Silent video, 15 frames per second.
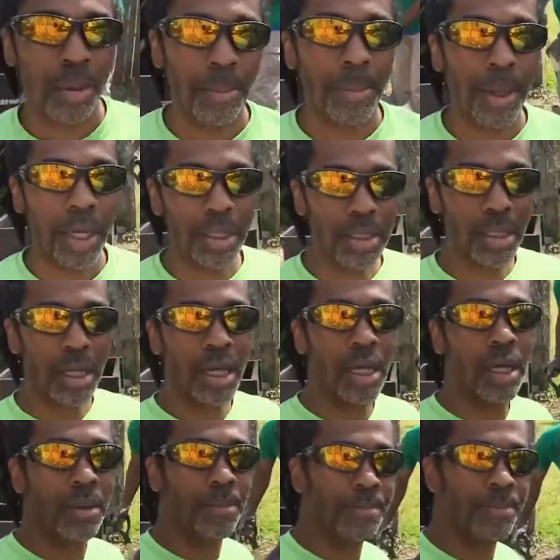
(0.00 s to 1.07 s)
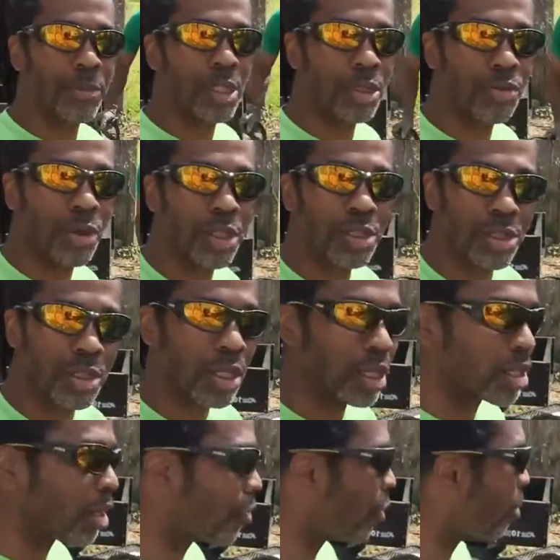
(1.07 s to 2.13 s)
But just wanted you to see a
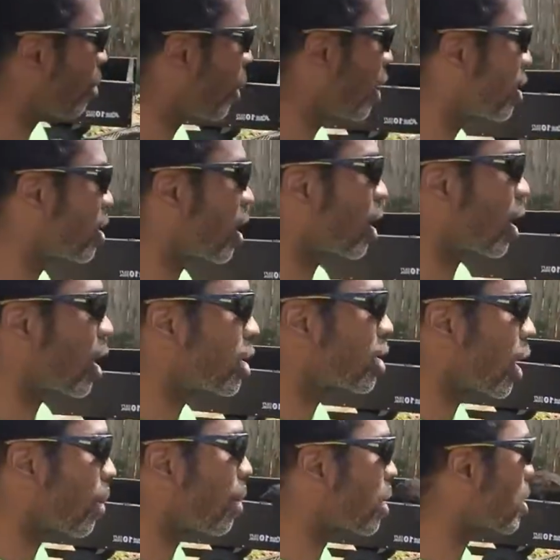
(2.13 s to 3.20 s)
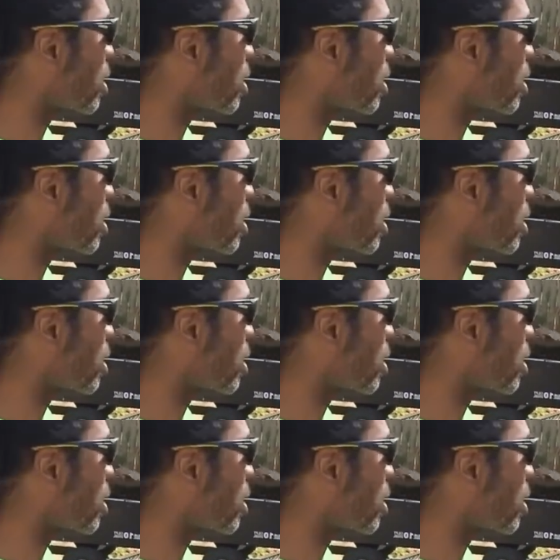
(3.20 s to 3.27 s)
different project. Landscaping's